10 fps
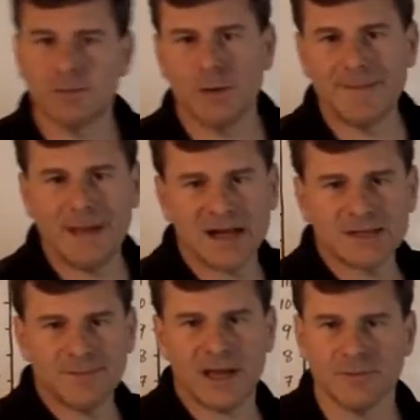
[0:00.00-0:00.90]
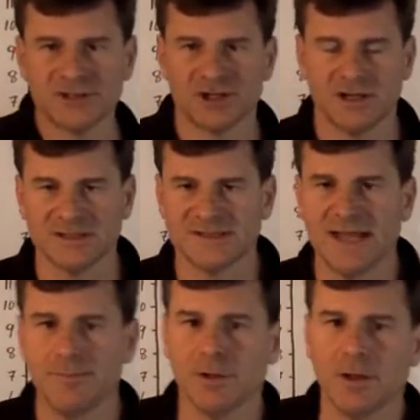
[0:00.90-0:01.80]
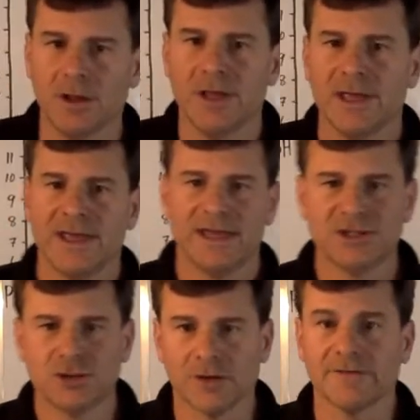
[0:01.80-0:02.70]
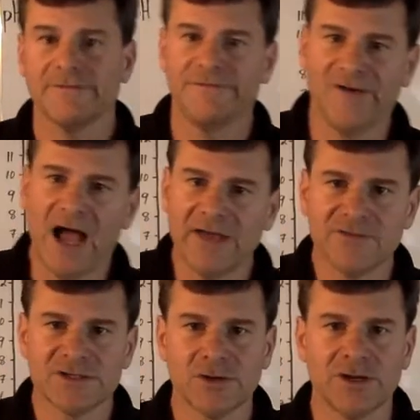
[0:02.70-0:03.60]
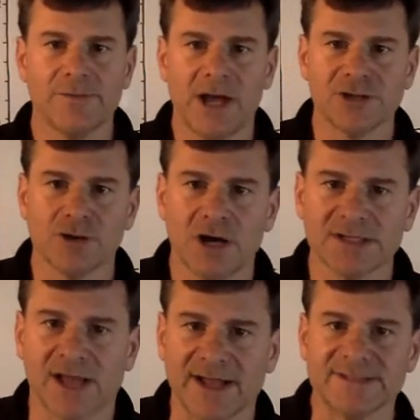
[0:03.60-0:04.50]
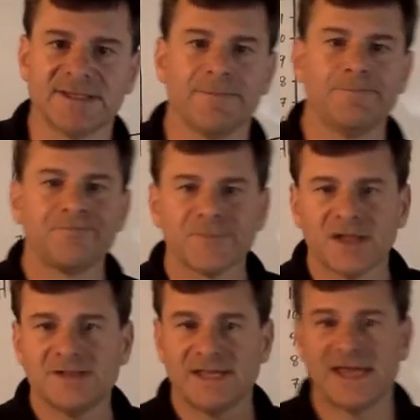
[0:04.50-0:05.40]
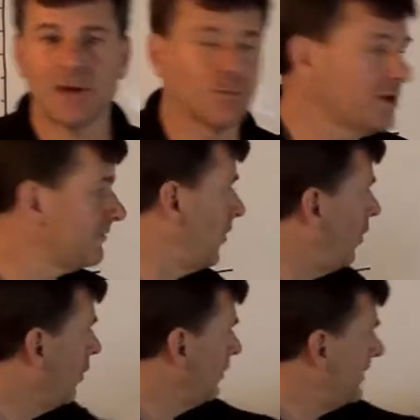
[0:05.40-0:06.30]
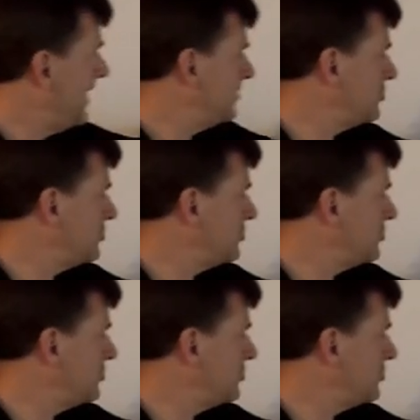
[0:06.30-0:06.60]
way back to my original example, it took 5 sodium hydroxides to get rid of all the